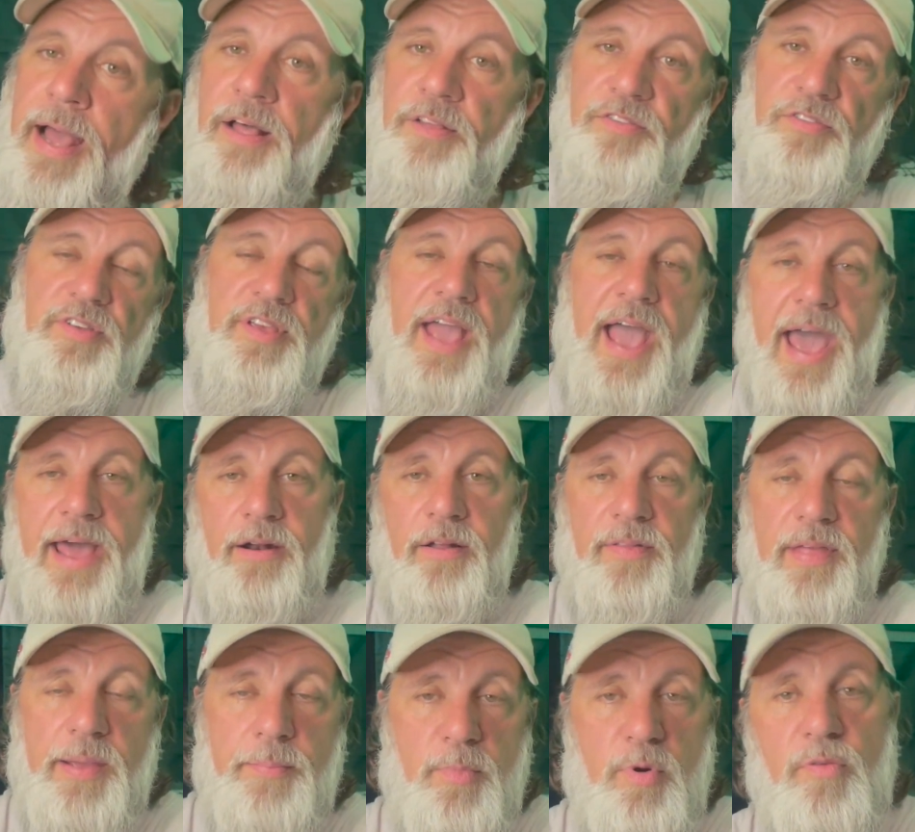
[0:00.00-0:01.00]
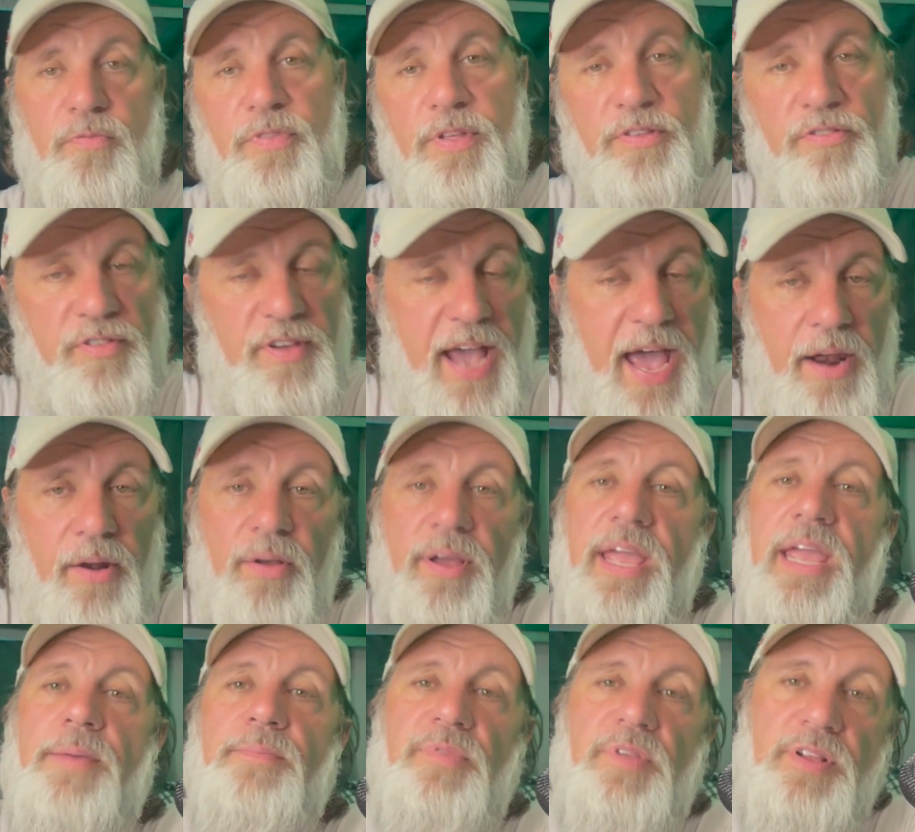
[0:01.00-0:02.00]
Seattle, they moved the Seattle
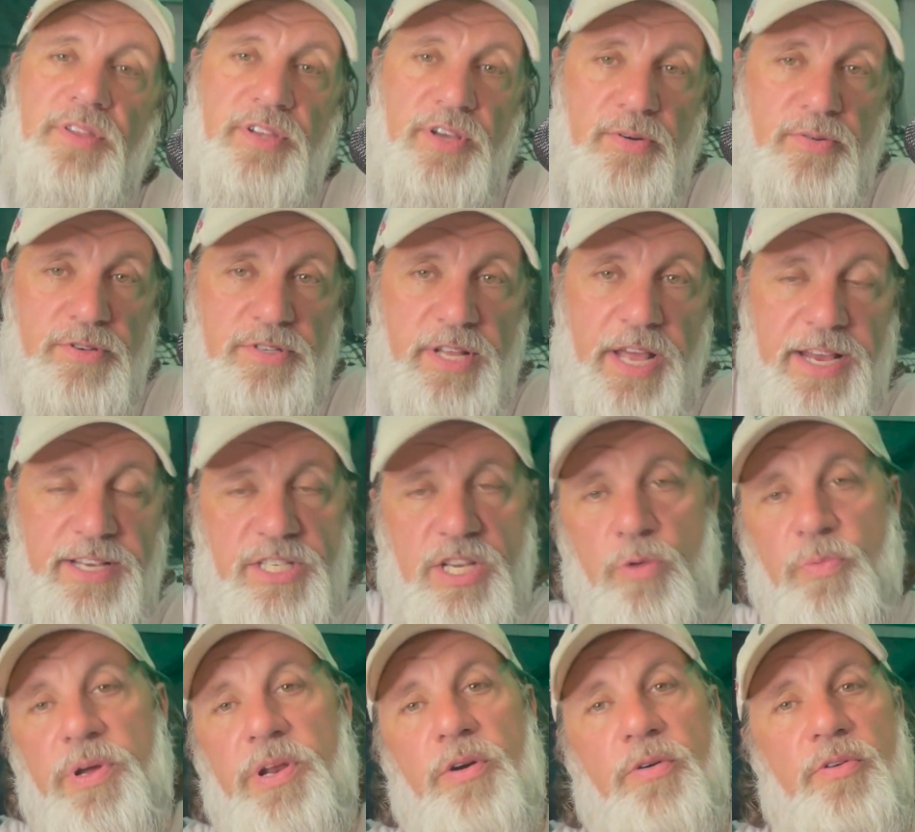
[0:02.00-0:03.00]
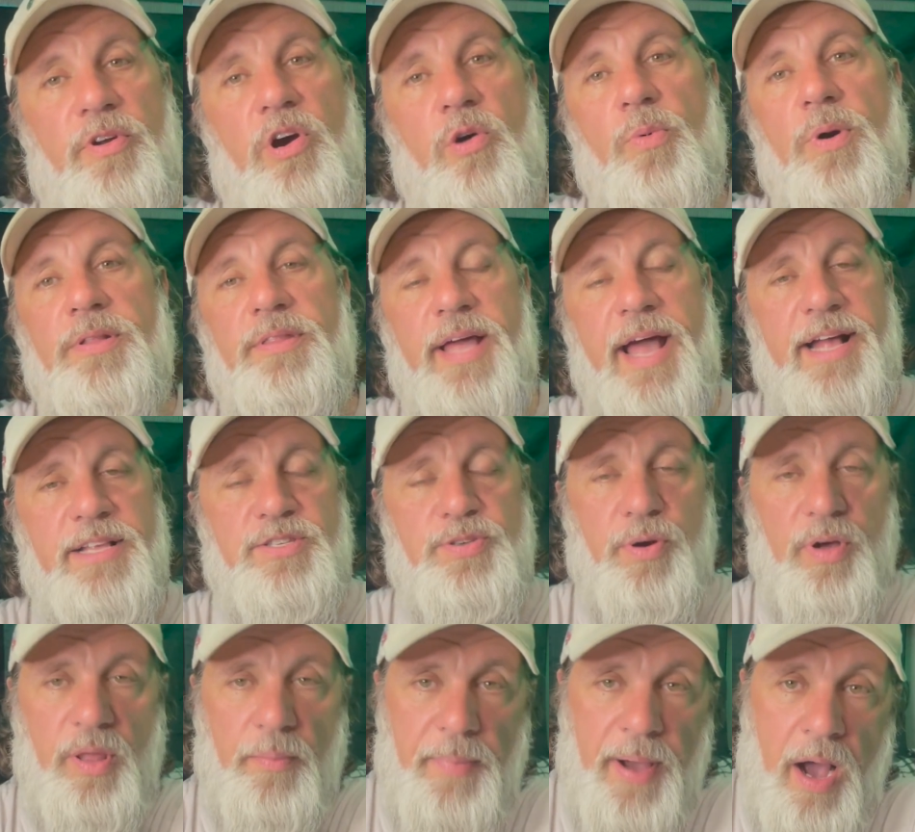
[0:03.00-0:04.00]
game to Tuesday, so we don't know what that's
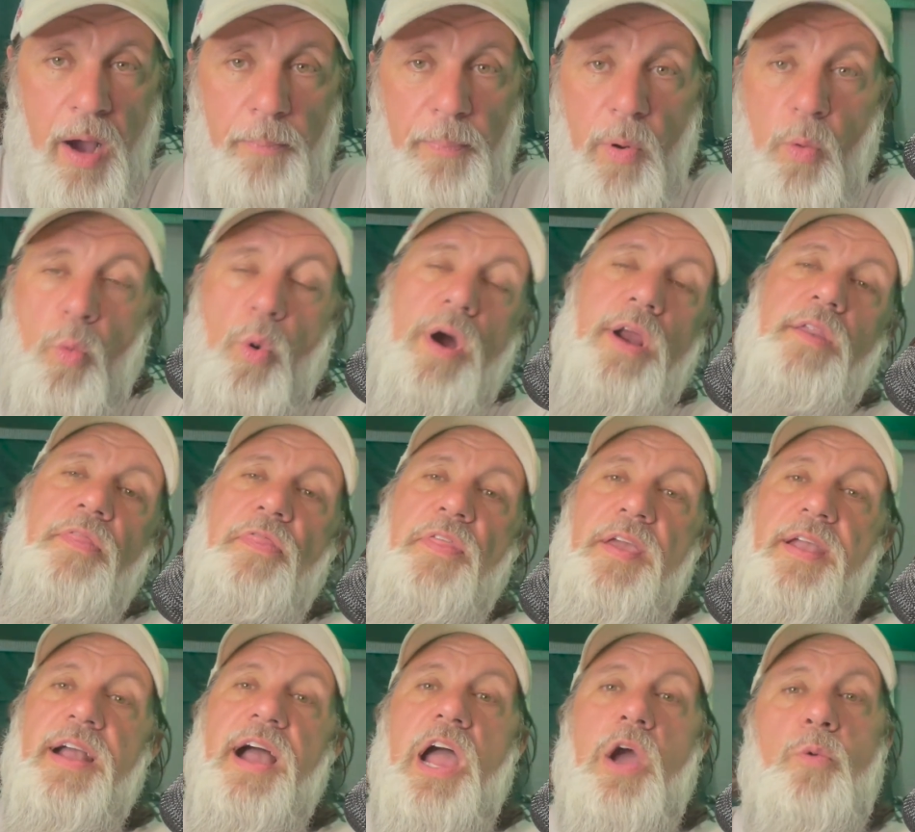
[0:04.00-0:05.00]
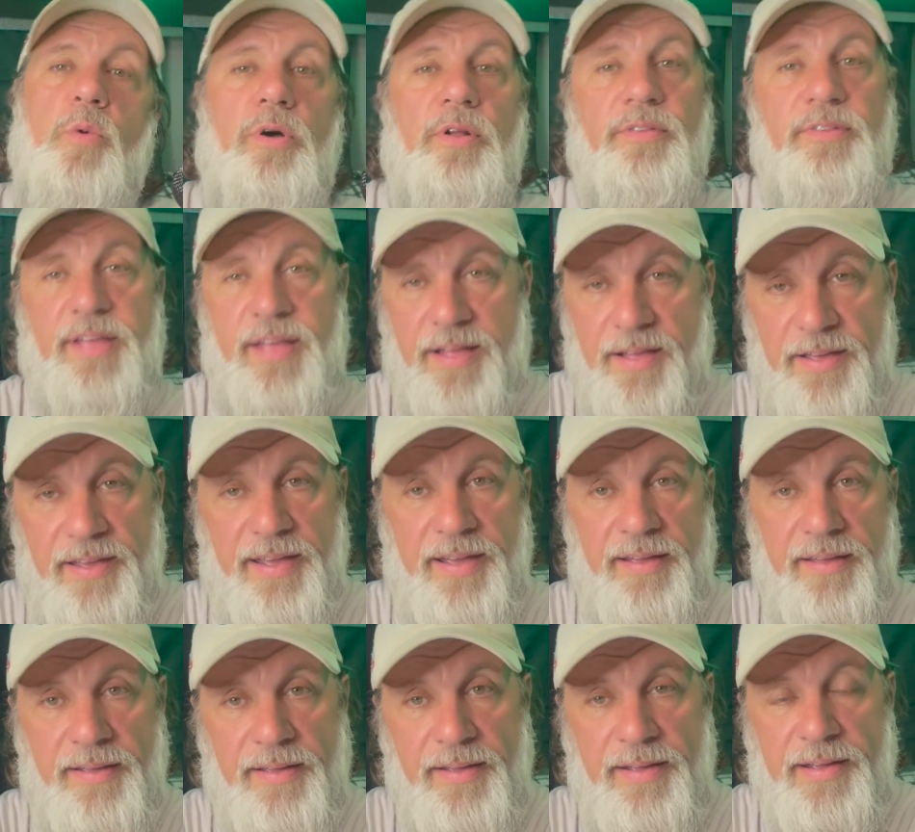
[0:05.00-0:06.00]
all about. But one thing I will tell you
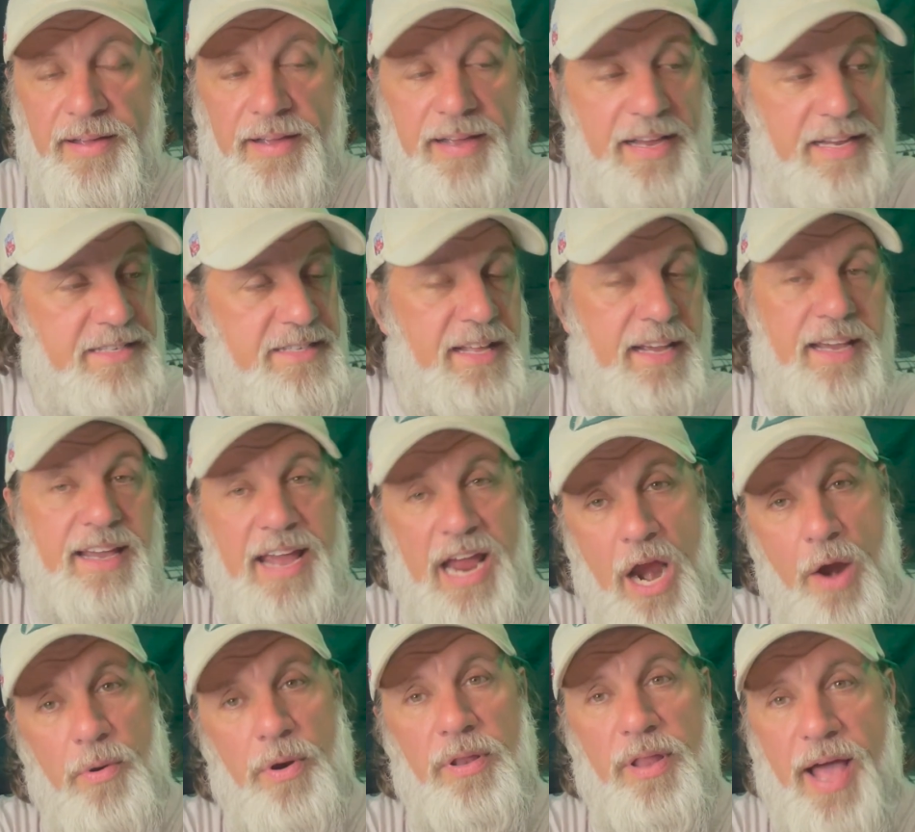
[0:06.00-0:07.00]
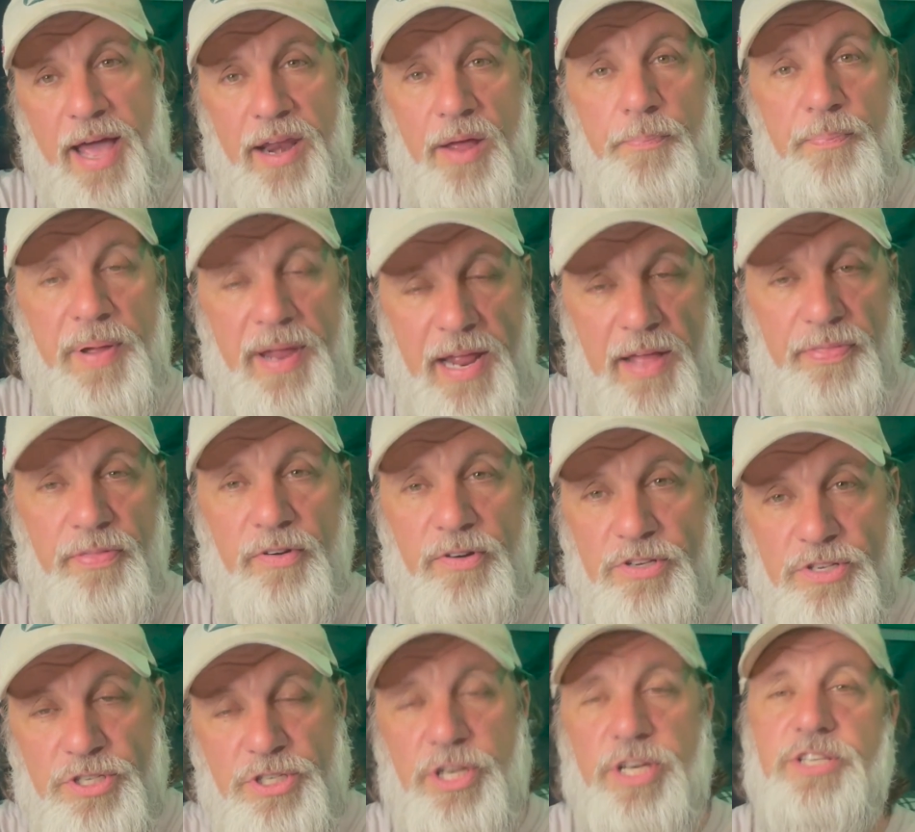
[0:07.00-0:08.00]
is the Carolina
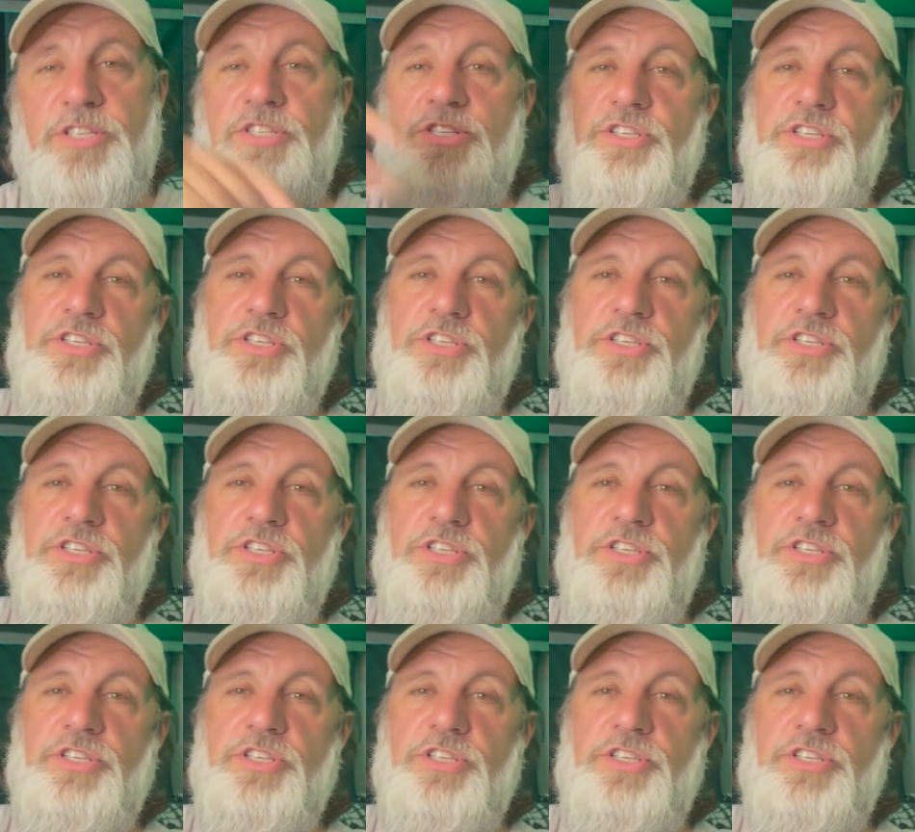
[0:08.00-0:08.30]
Panthers just